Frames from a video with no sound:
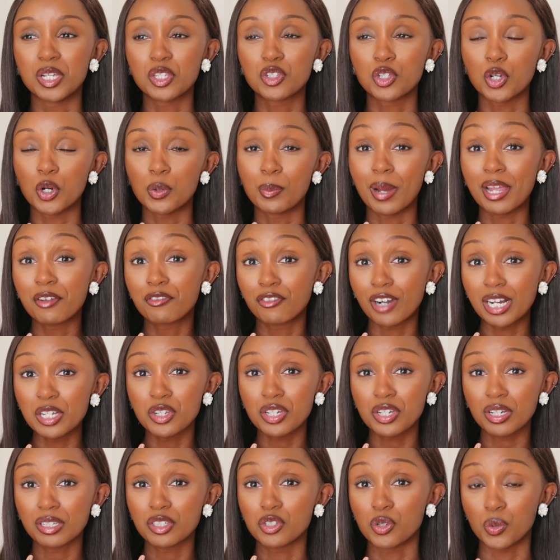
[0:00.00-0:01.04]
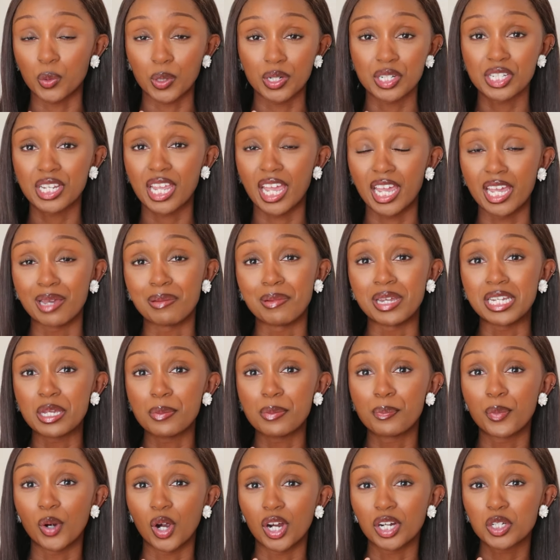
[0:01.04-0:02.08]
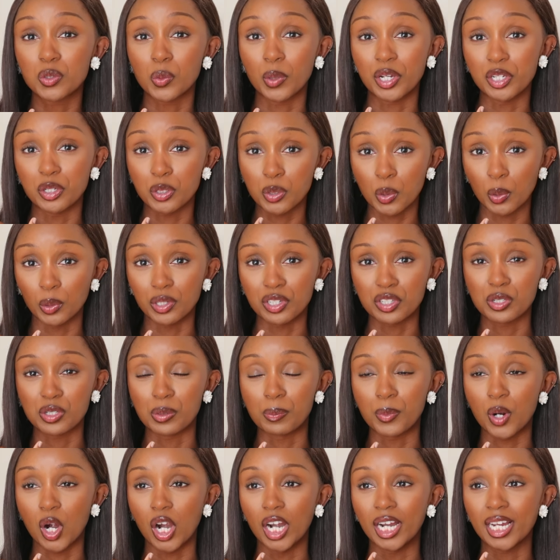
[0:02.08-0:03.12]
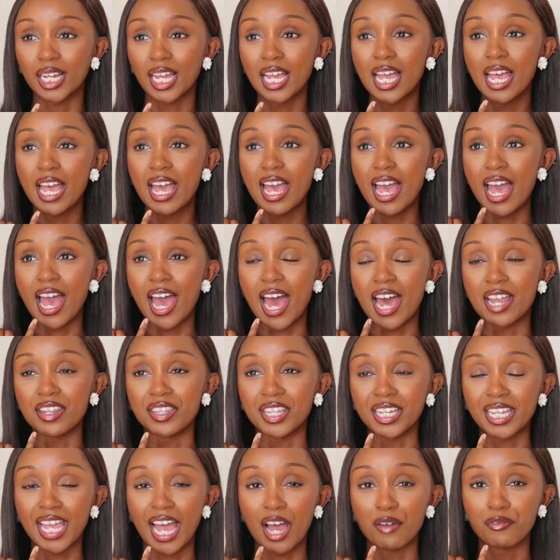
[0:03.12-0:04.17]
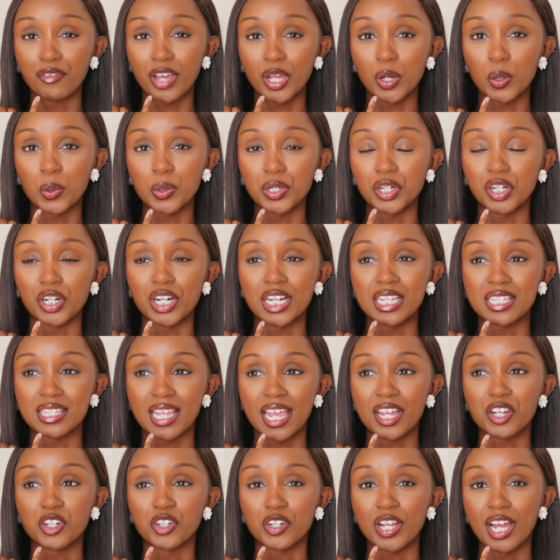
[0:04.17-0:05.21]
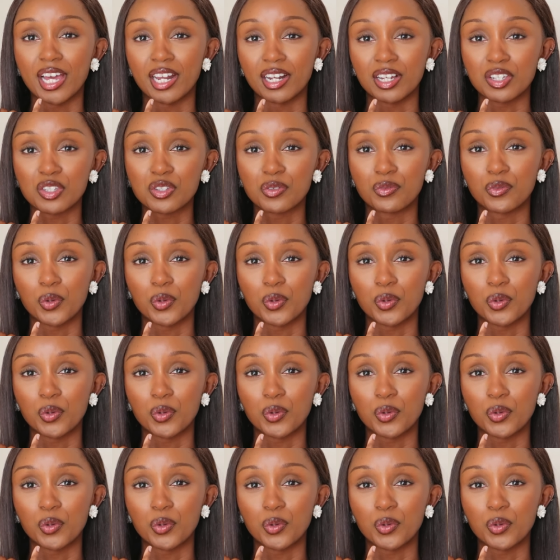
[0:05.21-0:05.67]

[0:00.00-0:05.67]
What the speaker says: So my friend George came, and he parked where you told us to park, and the cafe owner is angry at us